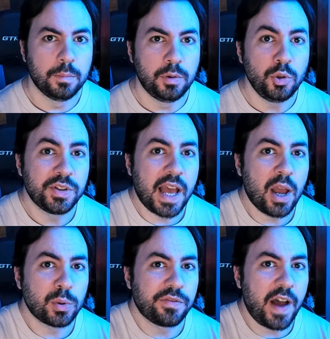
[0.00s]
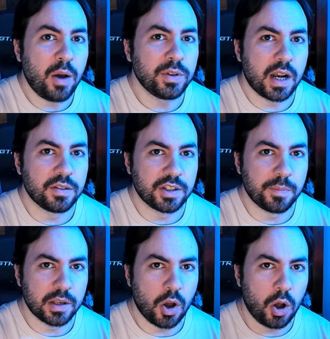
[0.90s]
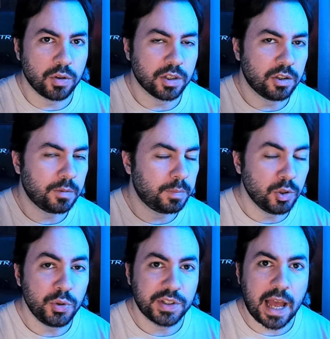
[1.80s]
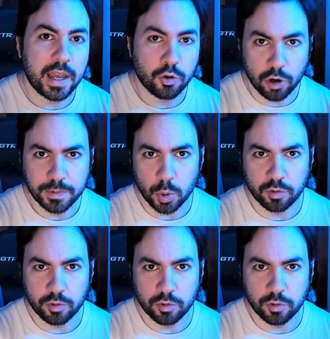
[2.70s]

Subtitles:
Bluesky was founded on something called the Bluesky Crypto